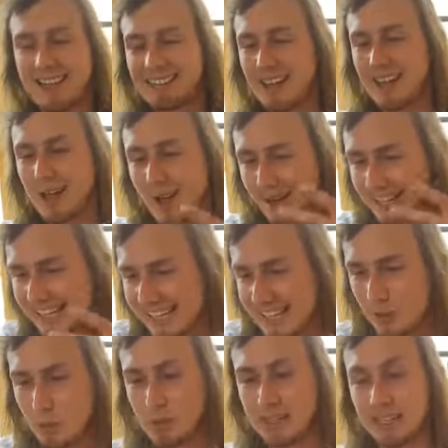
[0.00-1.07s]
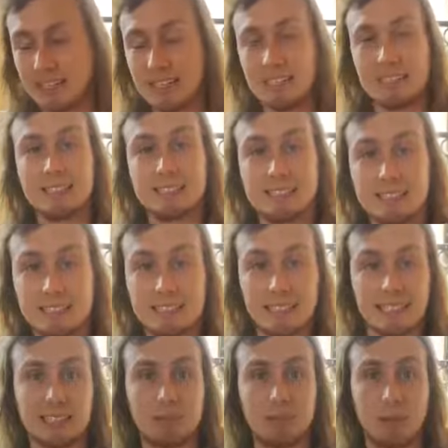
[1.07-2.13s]
they are equally
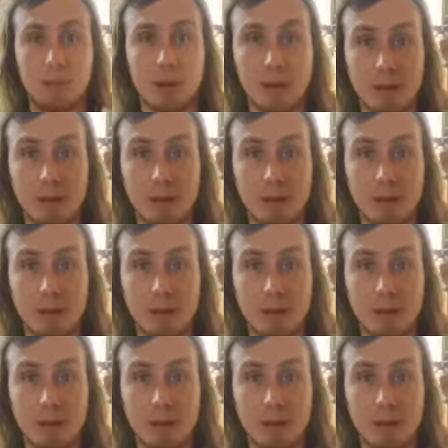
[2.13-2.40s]
successful in